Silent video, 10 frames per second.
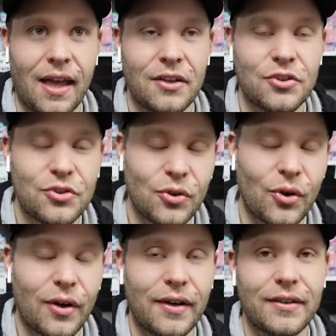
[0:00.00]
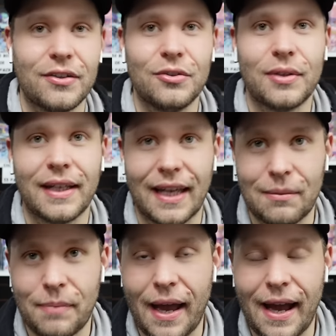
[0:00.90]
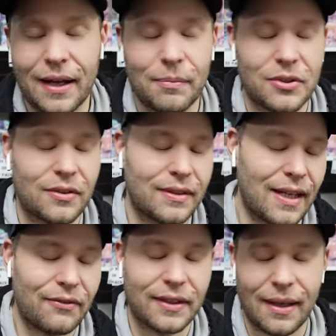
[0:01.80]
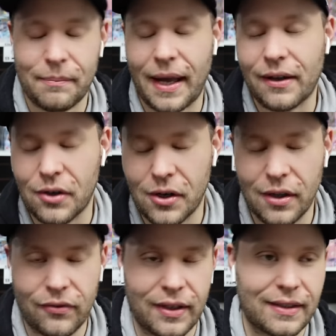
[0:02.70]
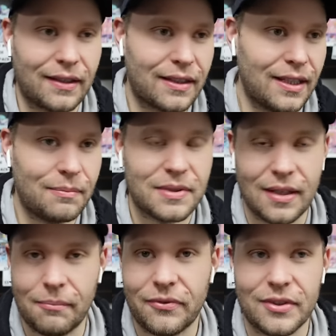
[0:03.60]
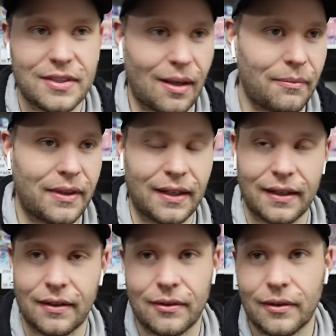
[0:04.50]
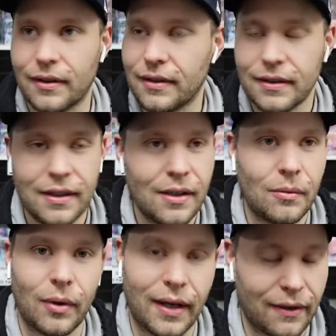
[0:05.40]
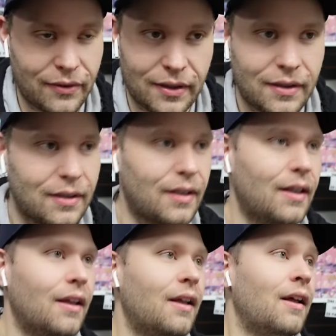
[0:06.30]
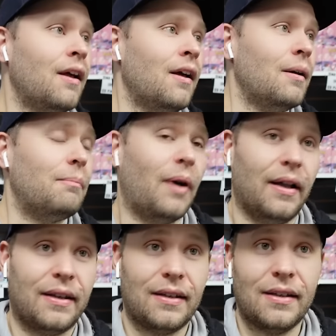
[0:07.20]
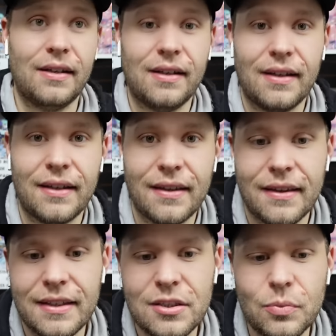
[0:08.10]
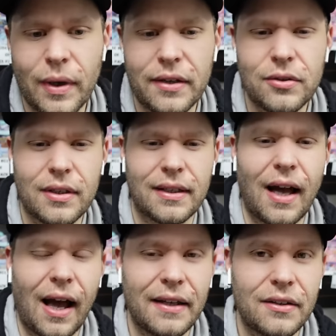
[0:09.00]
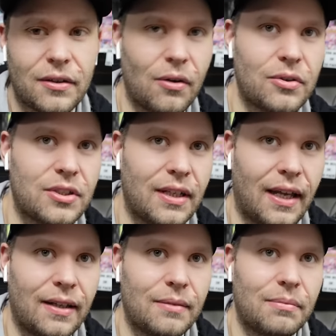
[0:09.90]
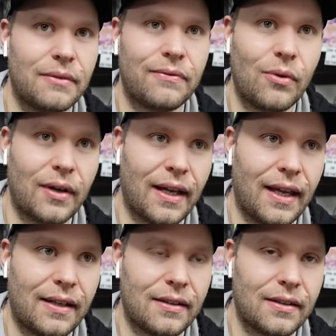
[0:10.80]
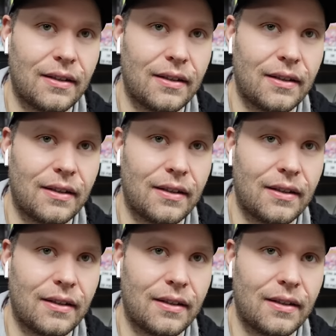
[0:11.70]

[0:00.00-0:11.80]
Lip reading: Sure, you could get it back, but you'll never get back all of it. They'll keep some for something or whatever. But this is where you can kind of negotiate beforehand